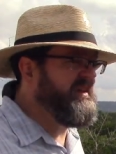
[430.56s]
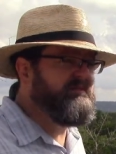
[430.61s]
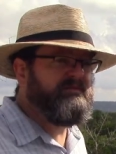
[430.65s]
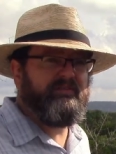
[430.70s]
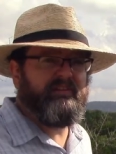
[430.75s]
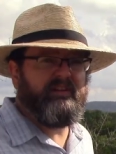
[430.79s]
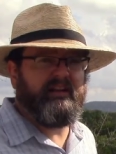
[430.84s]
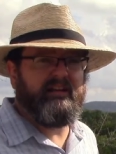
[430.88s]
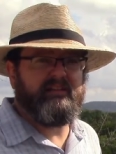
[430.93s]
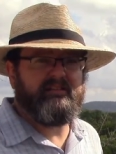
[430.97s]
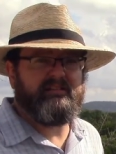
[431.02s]

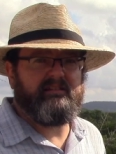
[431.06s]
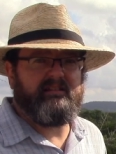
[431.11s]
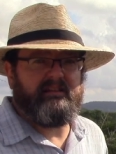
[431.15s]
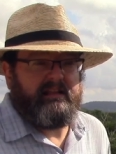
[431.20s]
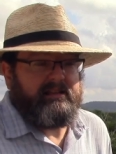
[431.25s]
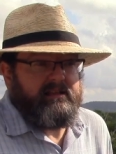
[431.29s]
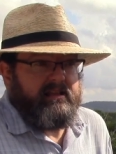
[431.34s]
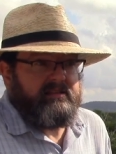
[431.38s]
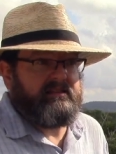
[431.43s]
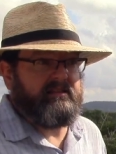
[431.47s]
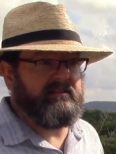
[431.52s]
infinite,
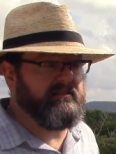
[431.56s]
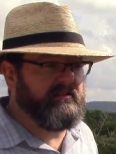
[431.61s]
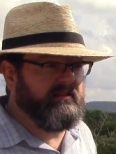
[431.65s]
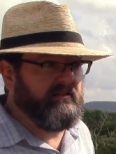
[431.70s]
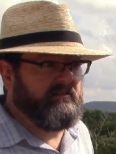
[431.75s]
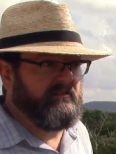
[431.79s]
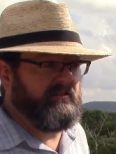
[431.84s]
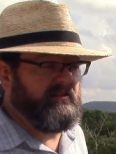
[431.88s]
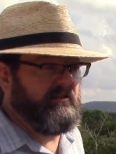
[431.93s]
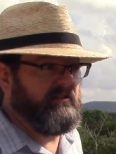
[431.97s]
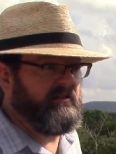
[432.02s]
that, that's a,
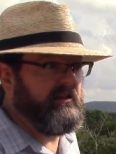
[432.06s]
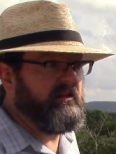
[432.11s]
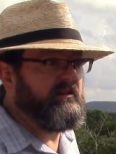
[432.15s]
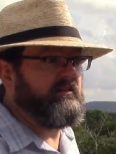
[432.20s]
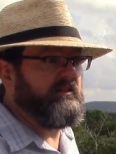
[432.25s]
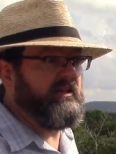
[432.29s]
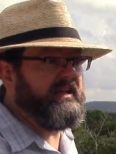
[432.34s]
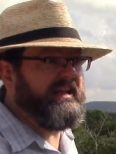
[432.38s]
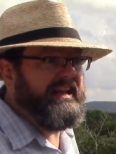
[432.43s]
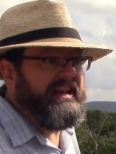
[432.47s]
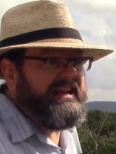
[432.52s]

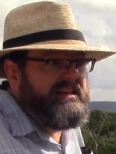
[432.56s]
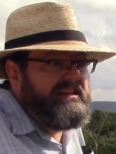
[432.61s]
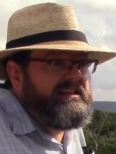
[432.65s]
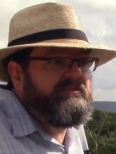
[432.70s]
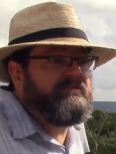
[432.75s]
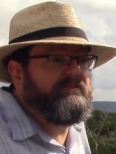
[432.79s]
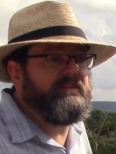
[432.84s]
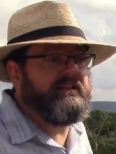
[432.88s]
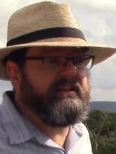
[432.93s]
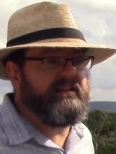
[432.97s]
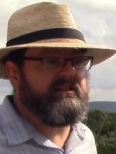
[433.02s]
literally an
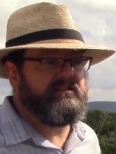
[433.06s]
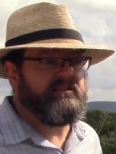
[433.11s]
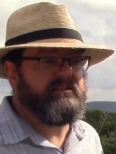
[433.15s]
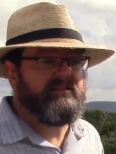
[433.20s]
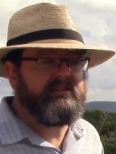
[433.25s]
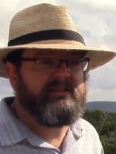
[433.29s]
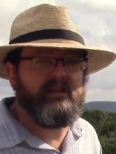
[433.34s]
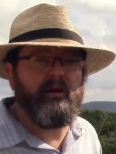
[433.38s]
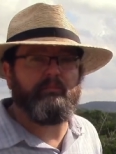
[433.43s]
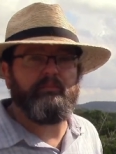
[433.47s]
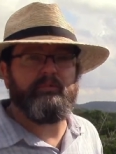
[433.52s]
infinite
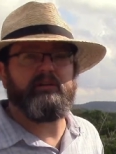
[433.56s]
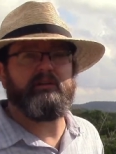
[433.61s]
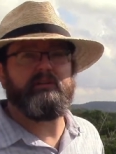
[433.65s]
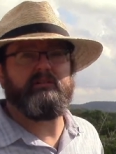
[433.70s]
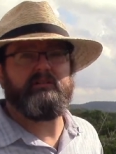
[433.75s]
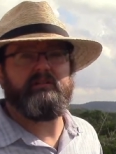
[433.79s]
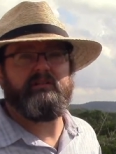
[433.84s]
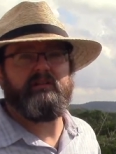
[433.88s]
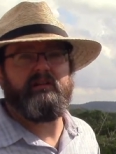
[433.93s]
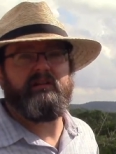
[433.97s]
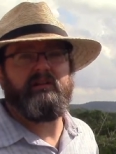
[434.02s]

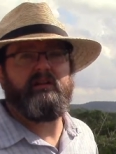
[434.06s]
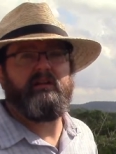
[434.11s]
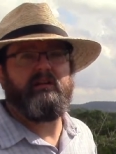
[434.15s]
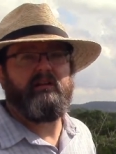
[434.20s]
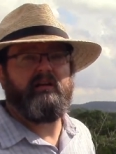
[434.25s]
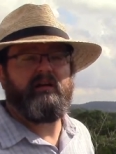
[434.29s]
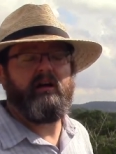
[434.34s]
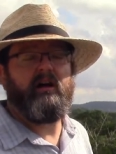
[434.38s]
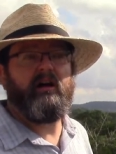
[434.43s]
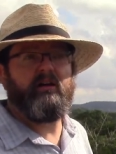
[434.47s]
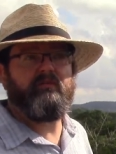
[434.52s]
number
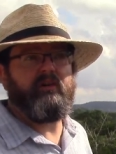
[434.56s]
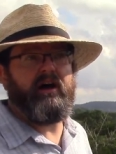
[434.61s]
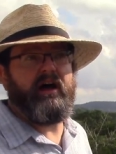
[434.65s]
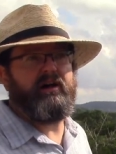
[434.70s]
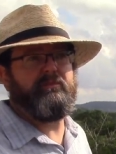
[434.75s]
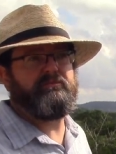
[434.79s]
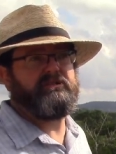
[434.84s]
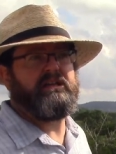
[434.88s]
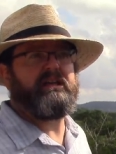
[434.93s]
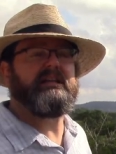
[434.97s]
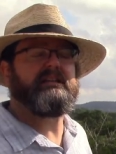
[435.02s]
of
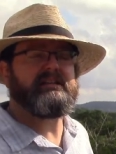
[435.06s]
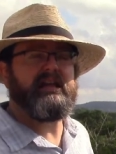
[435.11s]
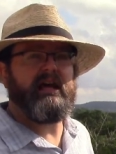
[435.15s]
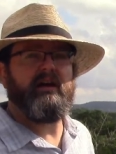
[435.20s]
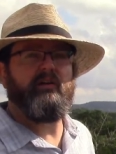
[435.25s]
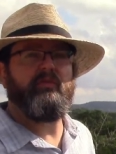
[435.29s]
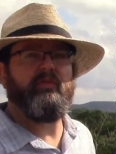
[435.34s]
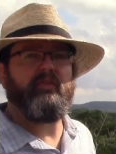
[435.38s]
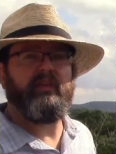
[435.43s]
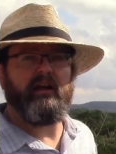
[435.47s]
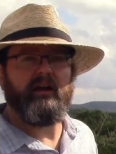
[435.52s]
objects
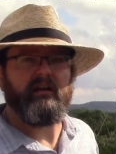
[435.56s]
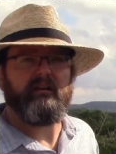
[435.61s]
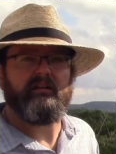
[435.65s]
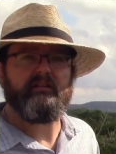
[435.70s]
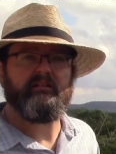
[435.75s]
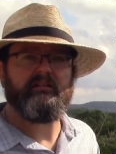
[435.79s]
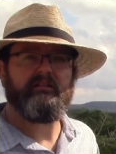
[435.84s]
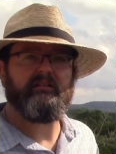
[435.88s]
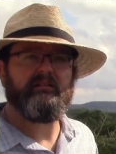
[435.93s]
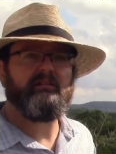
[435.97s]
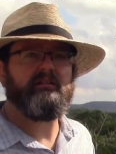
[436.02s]
out there,
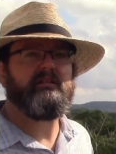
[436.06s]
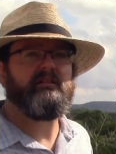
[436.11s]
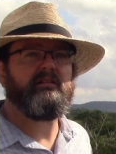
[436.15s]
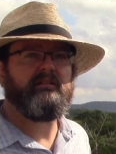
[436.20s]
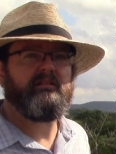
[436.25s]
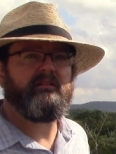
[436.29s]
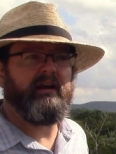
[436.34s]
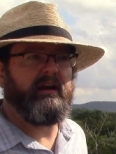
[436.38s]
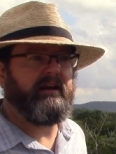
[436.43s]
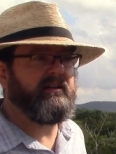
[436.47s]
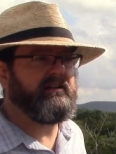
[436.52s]

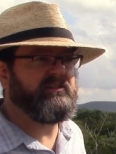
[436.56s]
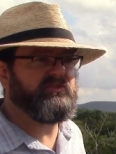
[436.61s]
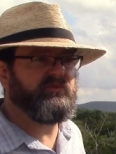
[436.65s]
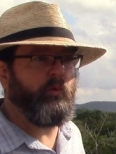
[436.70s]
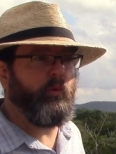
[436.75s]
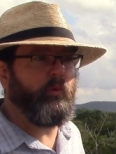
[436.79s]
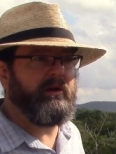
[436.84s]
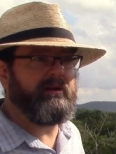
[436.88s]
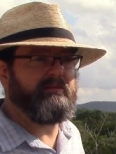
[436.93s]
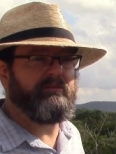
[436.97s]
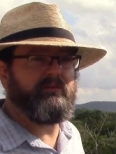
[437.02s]
right? Because
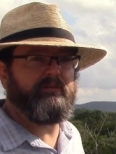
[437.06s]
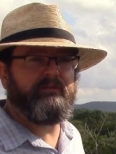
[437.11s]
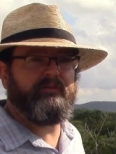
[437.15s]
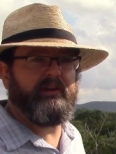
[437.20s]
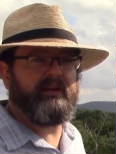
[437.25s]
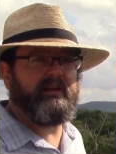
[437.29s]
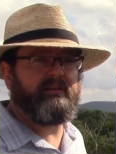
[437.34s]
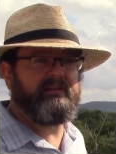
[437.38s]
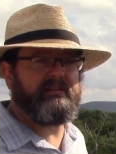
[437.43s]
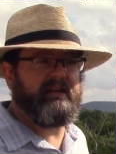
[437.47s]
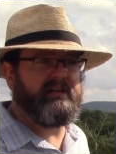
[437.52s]
for whatever
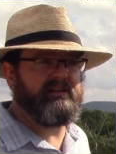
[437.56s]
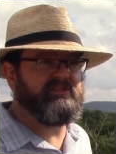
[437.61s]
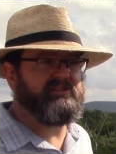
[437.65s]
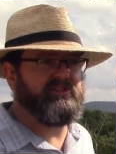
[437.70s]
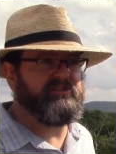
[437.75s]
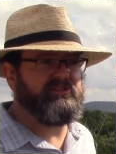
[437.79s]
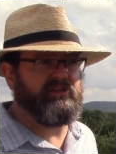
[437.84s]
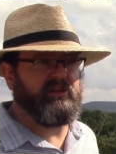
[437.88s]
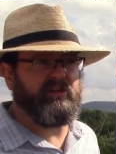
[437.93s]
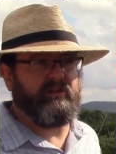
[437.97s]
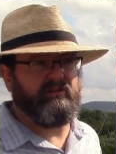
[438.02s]
figure that
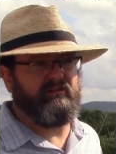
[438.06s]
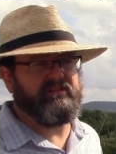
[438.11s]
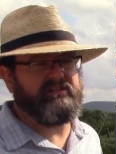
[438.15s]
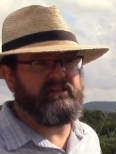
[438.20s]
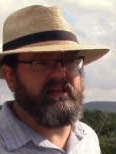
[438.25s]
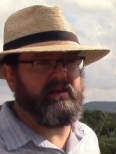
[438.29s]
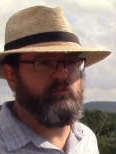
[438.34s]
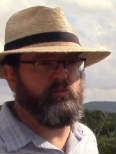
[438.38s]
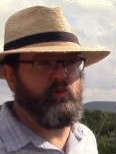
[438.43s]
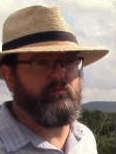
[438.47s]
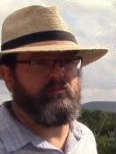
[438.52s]
exists, you could always
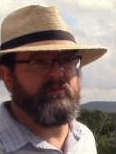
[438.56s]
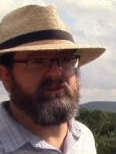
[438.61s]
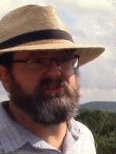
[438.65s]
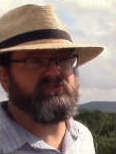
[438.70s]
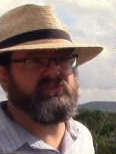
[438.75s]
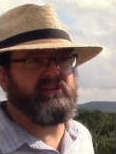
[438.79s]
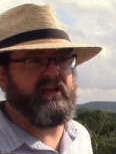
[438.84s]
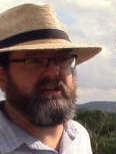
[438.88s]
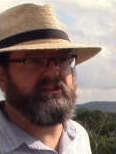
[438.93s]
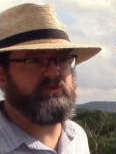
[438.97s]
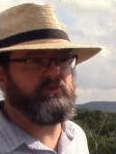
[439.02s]
add one more
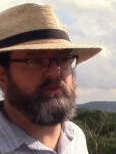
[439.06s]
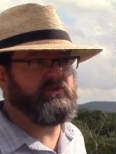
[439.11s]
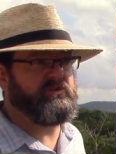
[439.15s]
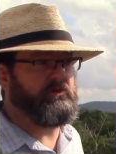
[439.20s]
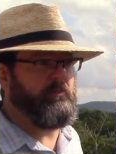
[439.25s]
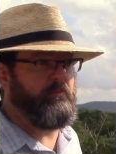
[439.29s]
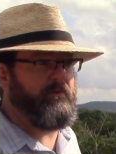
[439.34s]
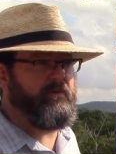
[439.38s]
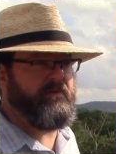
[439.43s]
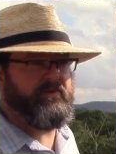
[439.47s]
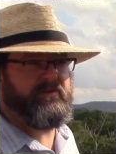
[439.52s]
side to it.
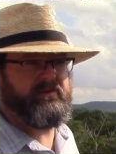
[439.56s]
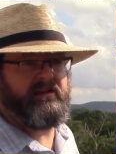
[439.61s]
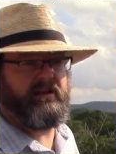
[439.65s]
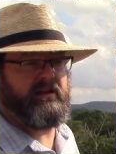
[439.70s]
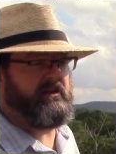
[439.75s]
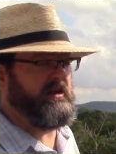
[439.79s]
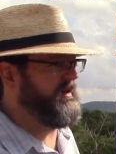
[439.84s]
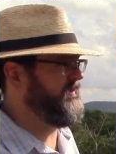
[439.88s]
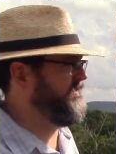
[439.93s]
So now